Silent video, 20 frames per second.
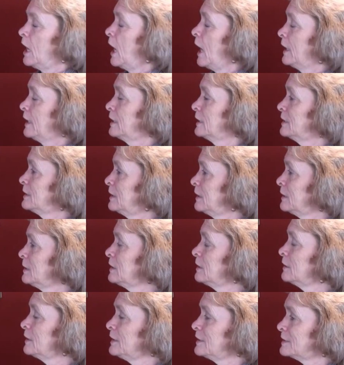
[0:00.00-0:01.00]
I
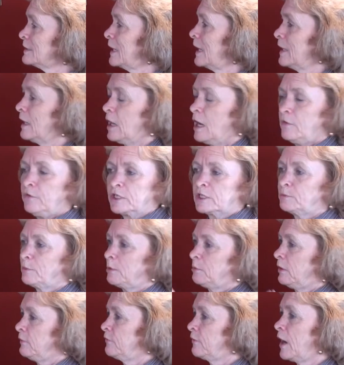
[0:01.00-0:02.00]
continually said, this
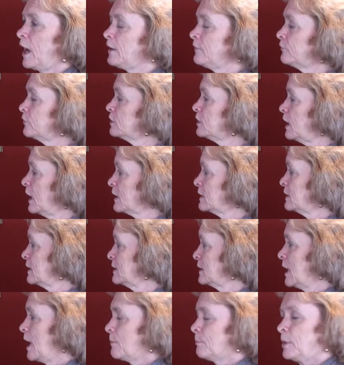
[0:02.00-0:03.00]
may be fine for Texas,